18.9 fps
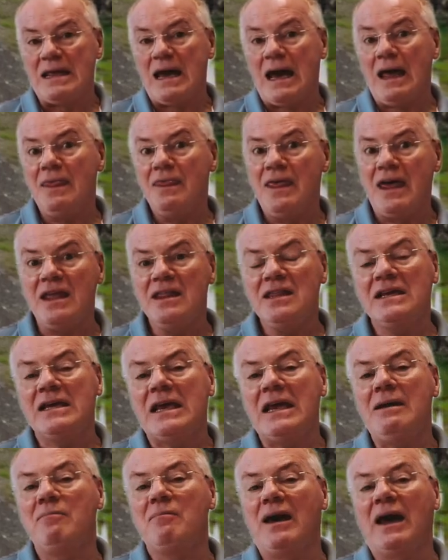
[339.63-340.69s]
And then they
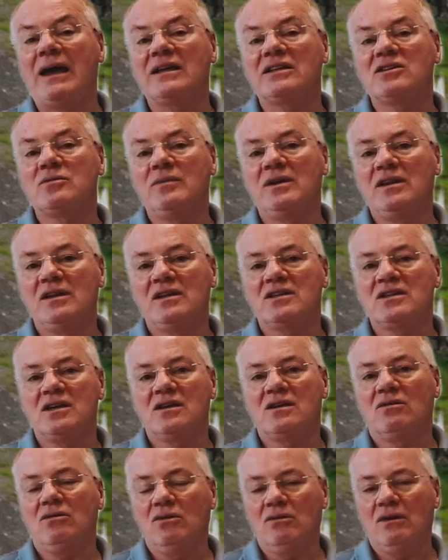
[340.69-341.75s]
came back to me and they
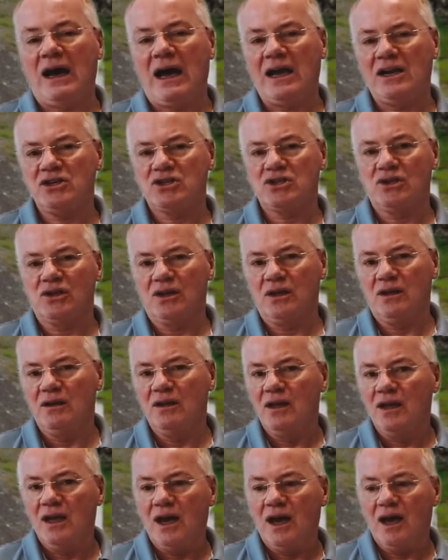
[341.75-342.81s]
said, oh, actually,
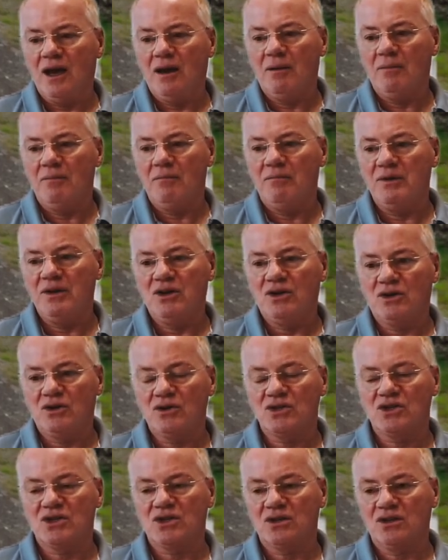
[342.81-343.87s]

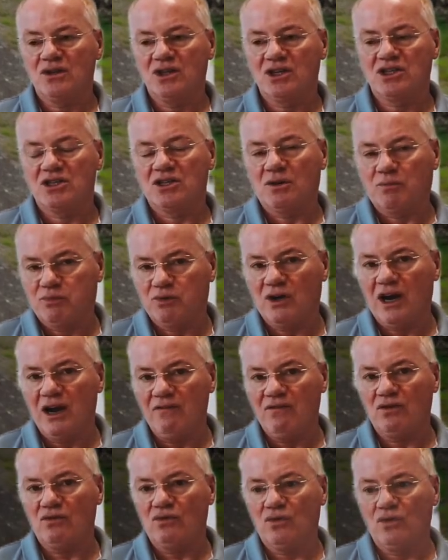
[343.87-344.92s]
because this is a
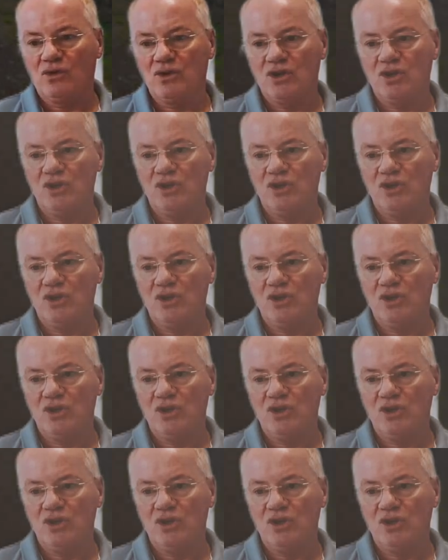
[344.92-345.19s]
private road,